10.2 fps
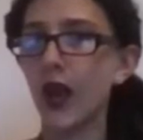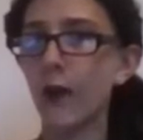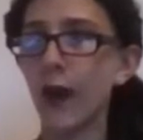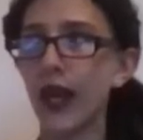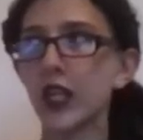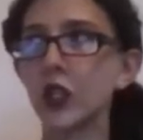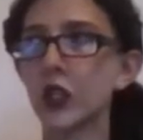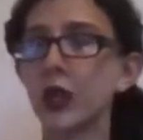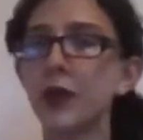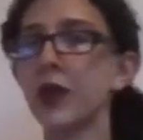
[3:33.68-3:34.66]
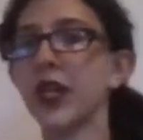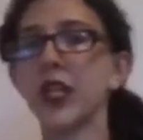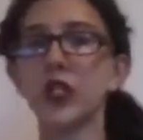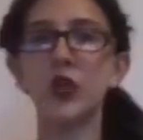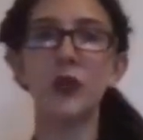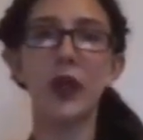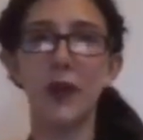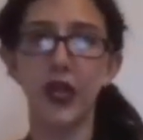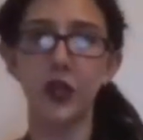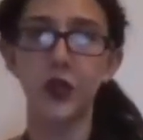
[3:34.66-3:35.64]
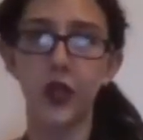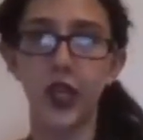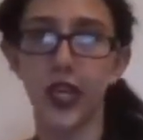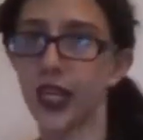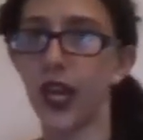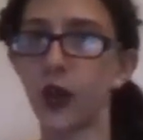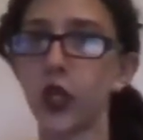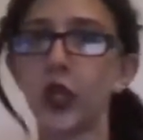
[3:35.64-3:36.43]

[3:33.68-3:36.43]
By contributing to my Patreon account,